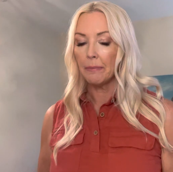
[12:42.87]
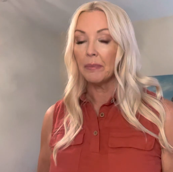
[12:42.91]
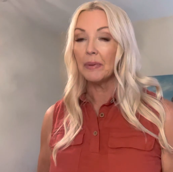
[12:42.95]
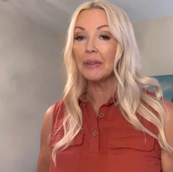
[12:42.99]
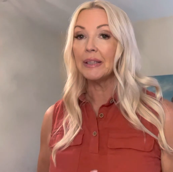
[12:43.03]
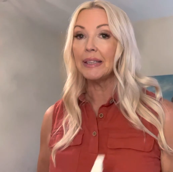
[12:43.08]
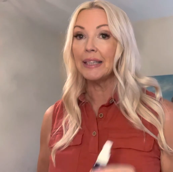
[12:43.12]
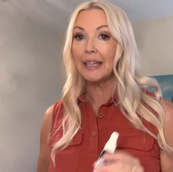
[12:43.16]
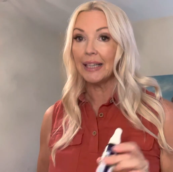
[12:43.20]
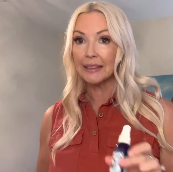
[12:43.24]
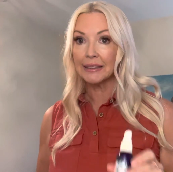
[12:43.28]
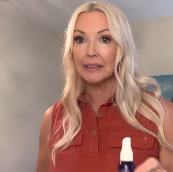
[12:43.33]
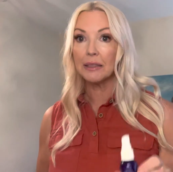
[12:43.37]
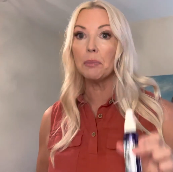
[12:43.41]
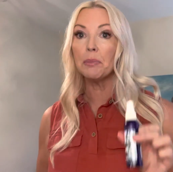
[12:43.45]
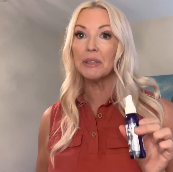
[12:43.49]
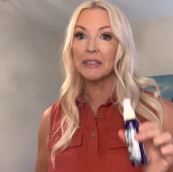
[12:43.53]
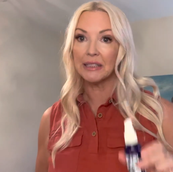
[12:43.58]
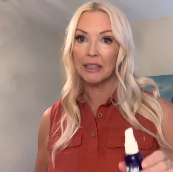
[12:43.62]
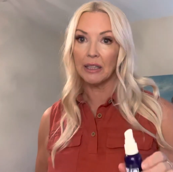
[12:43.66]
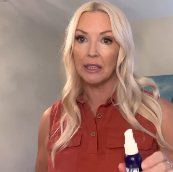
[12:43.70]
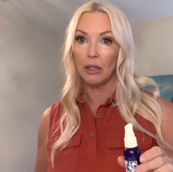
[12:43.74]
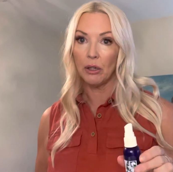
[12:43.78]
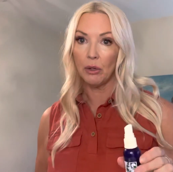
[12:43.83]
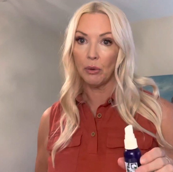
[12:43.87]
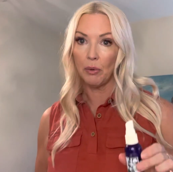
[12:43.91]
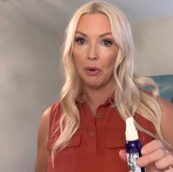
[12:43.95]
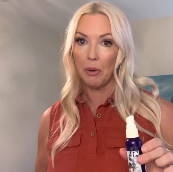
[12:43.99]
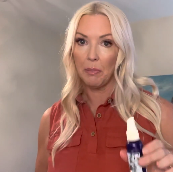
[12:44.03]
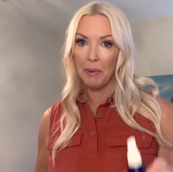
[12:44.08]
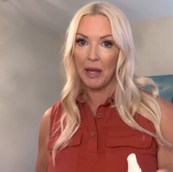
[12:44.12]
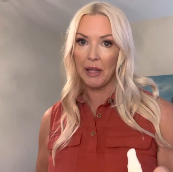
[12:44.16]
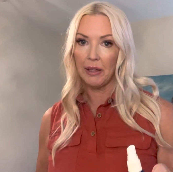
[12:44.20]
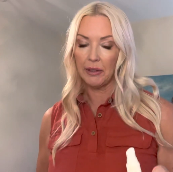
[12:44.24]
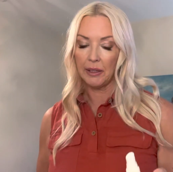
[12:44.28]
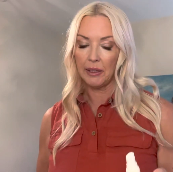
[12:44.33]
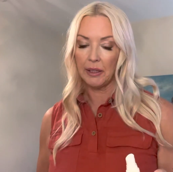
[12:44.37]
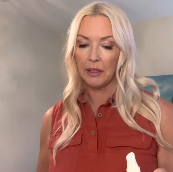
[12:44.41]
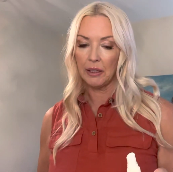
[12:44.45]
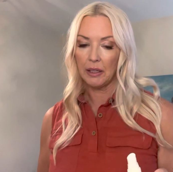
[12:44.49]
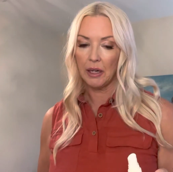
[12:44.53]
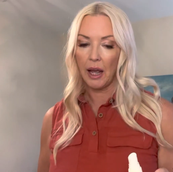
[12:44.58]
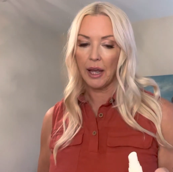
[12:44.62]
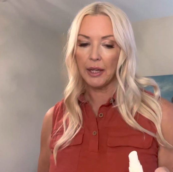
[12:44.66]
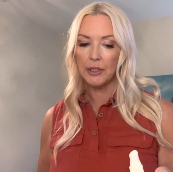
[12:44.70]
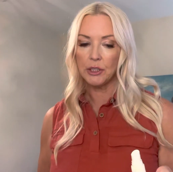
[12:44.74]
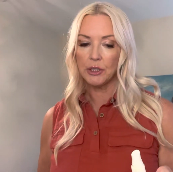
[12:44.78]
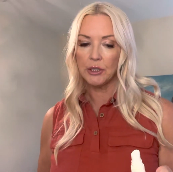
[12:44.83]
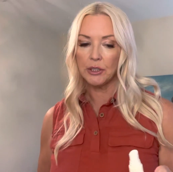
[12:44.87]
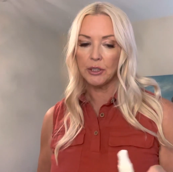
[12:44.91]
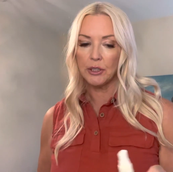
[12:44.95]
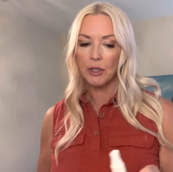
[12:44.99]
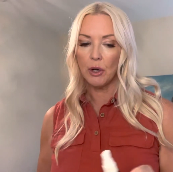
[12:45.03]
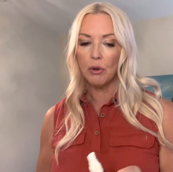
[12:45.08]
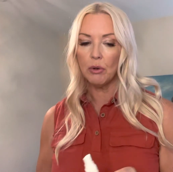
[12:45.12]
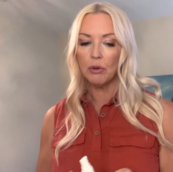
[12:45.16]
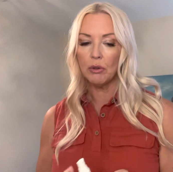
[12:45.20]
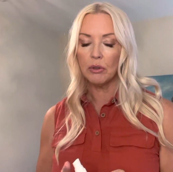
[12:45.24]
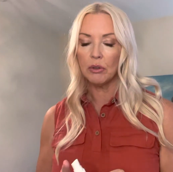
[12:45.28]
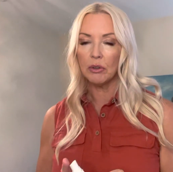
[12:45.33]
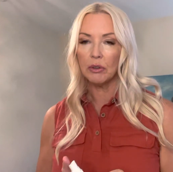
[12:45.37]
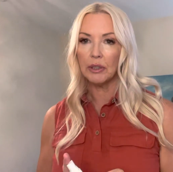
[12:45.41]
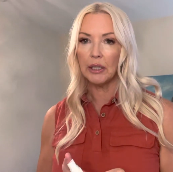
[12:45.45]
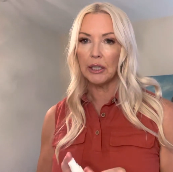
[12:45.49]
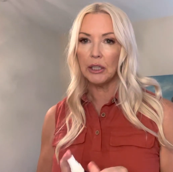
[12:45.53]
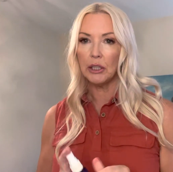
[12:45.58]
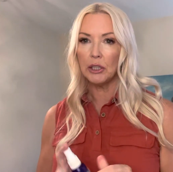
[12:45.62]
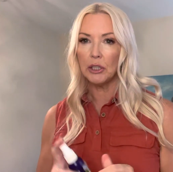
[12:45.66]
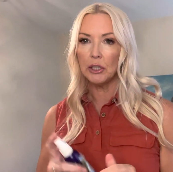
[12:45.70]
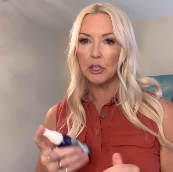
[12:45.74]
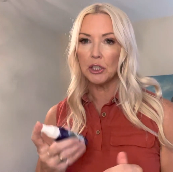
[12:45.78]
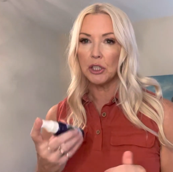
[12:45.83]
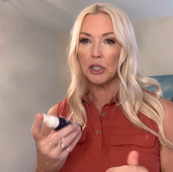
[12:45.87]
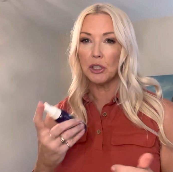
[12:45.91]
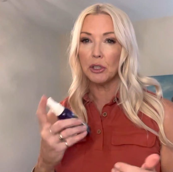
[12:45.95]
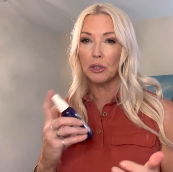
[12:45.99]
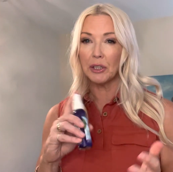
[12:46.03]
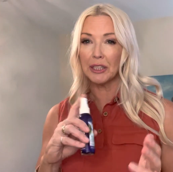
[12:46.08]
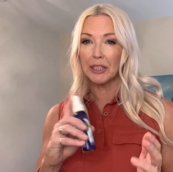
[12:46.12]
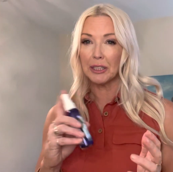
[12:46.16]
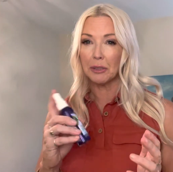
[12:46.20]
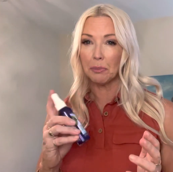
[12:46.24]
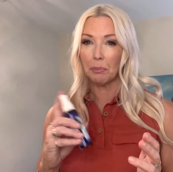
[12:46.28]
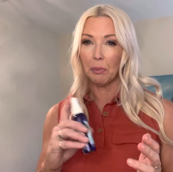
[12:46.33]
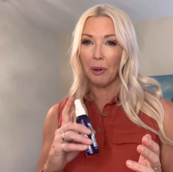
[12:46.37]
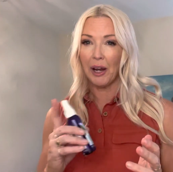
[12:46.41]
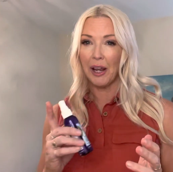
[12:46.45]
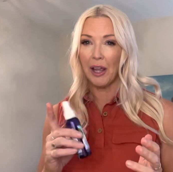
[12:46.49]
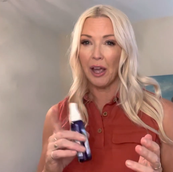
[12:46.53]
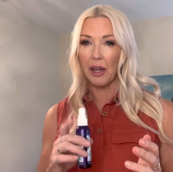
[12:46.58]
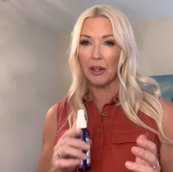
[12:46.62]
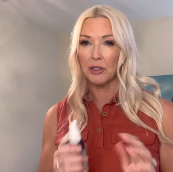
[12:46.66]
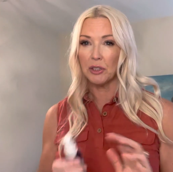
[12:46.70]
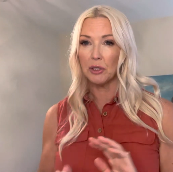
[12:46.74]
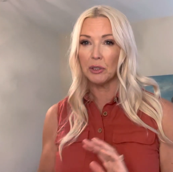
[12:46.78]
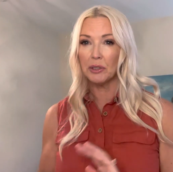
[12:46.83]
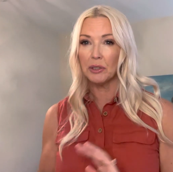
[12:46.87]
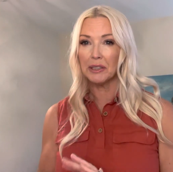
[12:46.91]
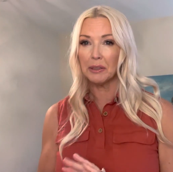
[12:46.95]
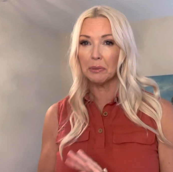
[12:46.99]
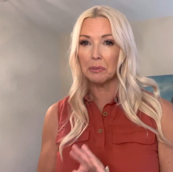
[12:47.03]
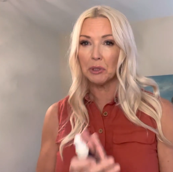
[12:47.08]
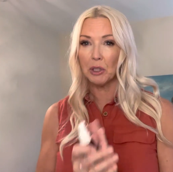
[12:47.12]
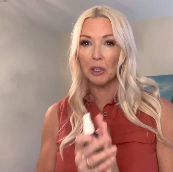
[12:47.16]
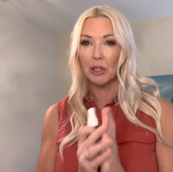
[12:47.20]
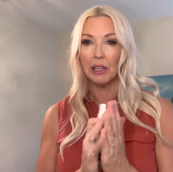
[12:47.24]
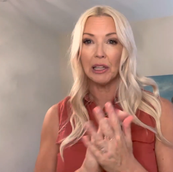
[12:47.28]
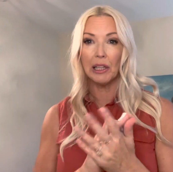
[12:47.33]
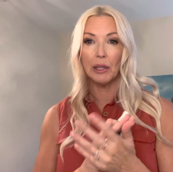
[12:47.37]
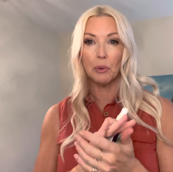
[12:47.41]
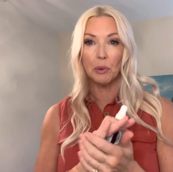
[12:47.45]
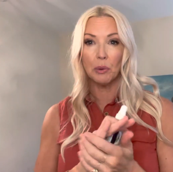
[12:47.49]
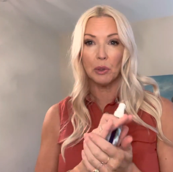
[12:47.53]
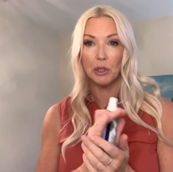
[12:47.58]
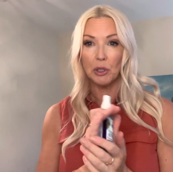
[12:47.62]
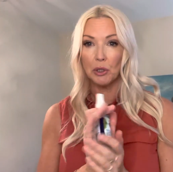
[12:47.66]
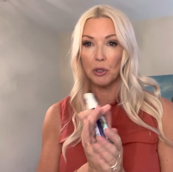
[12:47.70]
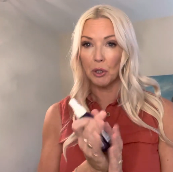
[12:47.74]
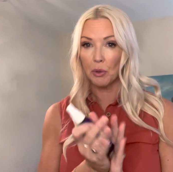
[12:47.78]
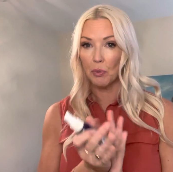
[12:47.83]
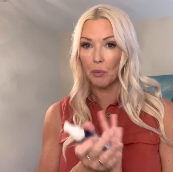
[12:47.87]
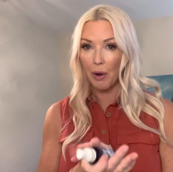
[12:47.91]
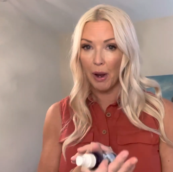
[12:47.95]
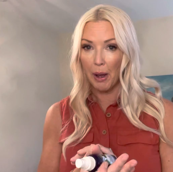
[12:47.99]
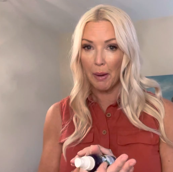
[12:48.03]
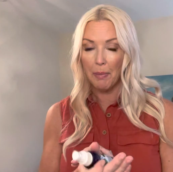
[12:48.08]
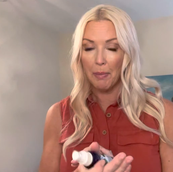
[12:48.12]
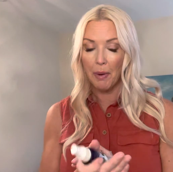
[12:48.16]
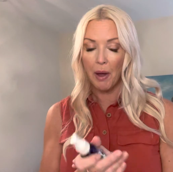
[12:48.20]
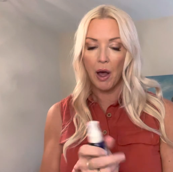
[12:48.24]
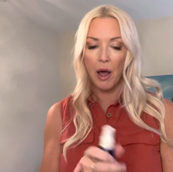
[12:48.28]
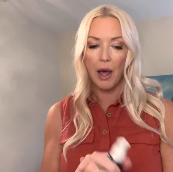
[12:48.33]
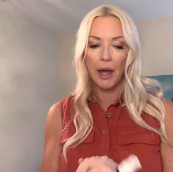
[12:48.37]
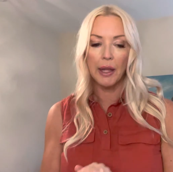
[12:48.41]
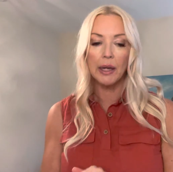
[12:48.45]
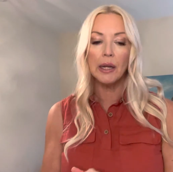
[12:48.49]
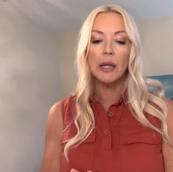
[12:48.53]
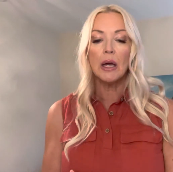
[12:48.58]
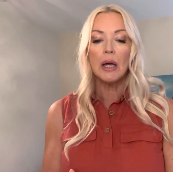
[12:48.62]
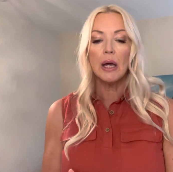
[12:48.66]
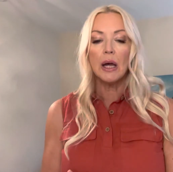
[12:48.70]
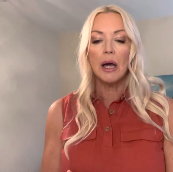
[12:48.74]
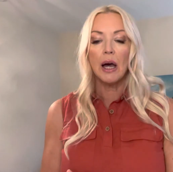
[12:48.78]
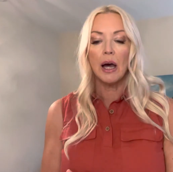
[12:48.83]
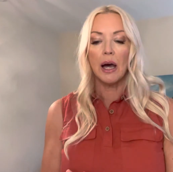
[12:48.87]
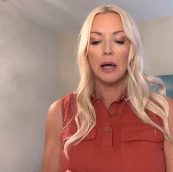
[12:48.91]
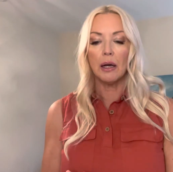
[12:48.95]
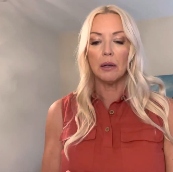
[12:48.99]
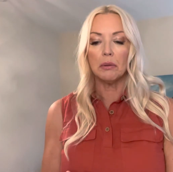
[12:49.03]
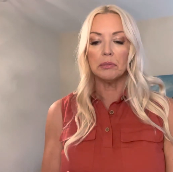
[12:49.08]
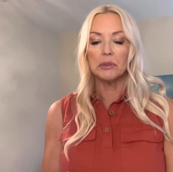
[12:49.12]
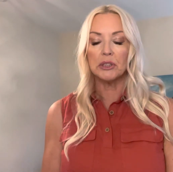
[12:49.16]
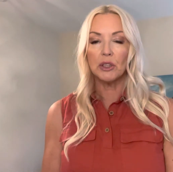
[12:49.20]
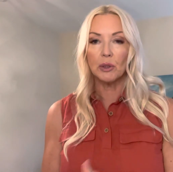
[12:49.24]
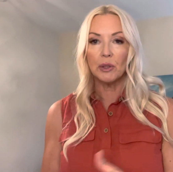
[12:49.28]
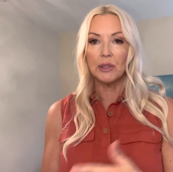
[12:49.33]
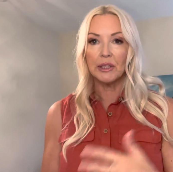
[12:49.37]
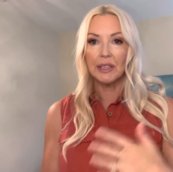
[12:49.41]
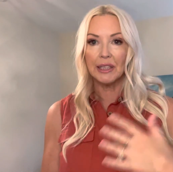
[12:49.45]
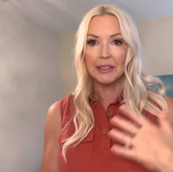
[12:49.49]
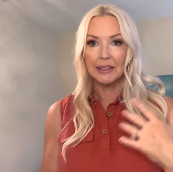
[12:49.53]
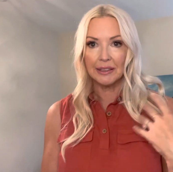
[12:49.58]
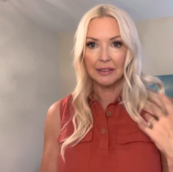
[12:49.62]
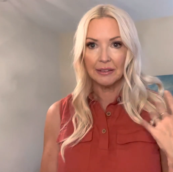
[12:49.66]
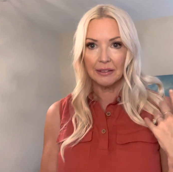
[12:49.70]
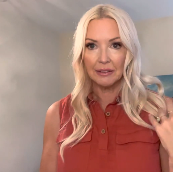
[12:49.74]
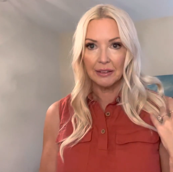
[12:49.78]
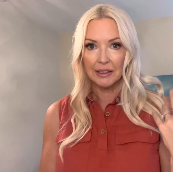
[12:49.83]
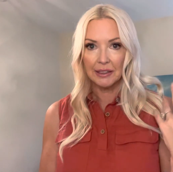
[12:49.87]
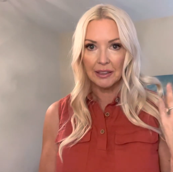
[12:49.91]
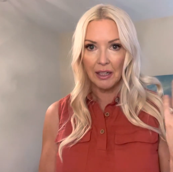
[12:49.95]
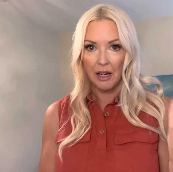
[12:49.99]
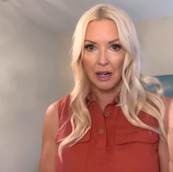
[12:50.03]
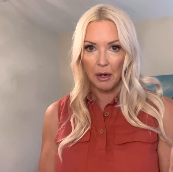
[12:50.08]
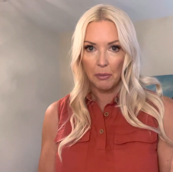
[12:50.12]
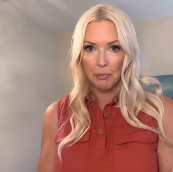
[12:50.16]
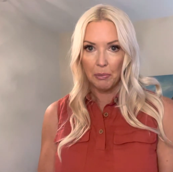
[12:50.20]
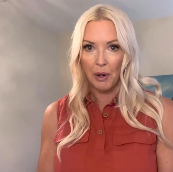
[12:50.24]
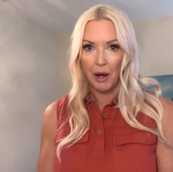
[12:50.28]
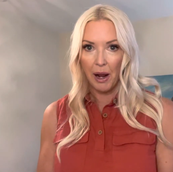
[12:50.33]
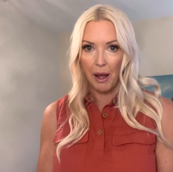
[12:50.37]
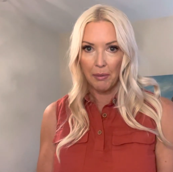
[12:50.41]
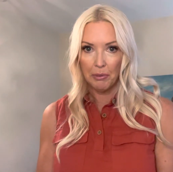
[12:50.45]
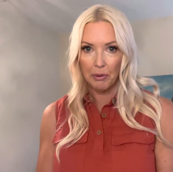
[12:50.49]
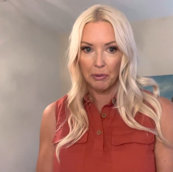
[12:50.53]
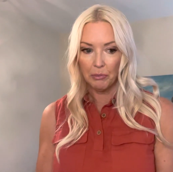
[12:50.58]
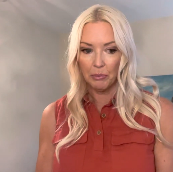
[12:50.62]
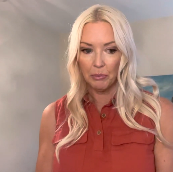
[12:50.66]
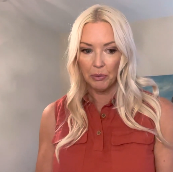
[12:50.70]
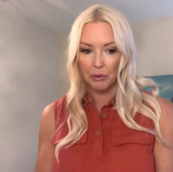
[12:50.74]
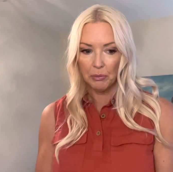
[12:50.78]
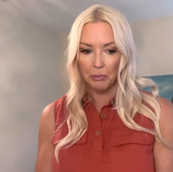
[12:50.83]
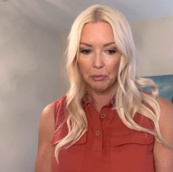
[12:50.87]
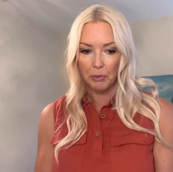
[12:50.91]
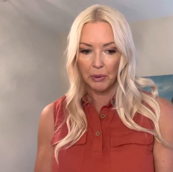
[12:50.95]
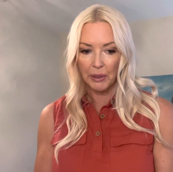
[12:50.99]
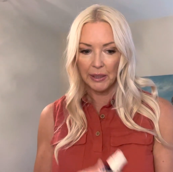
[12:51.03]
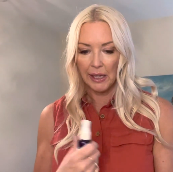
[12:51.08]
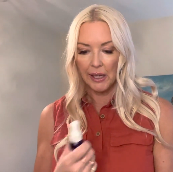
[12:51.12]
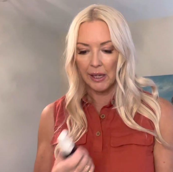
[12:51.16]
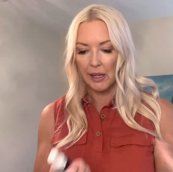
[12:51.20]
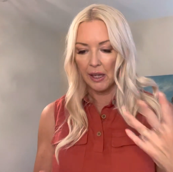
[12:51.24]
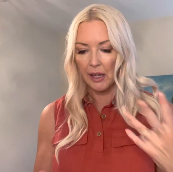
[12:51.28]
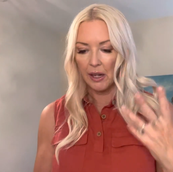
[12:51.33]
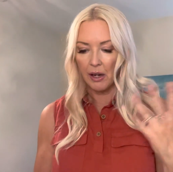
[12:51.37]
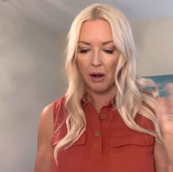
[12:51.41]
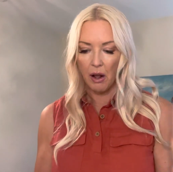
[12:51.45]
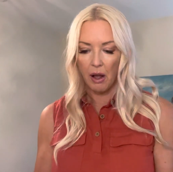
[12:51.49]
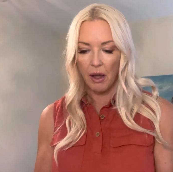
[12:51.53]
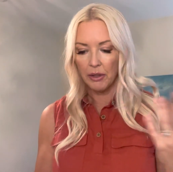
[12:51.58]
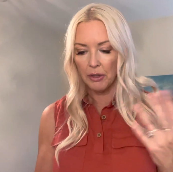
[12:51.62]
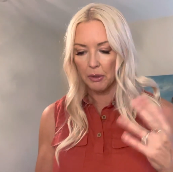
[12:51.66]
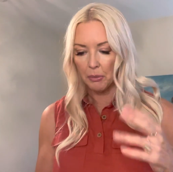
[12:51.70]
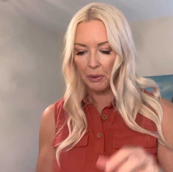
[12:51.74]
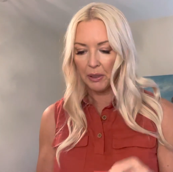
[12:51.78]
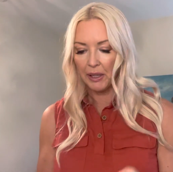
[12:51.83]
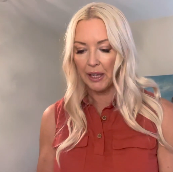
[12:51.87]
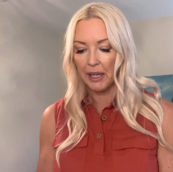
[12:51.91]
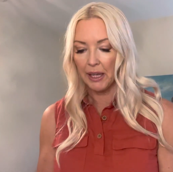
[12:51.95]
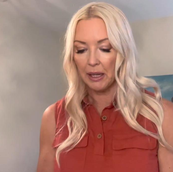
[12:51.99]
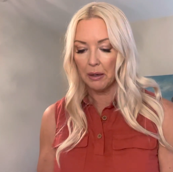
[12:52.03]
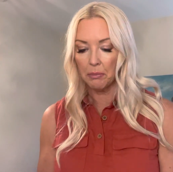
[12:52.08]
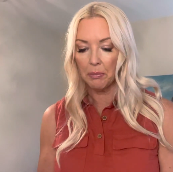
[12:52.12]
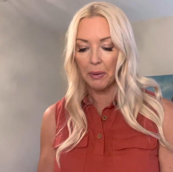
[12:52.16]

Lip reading: Get some mosquito repellent. I don't think you should do the spray on. Do some sort of liquid you can rub on, so it's not a problem with bringing it on the plane.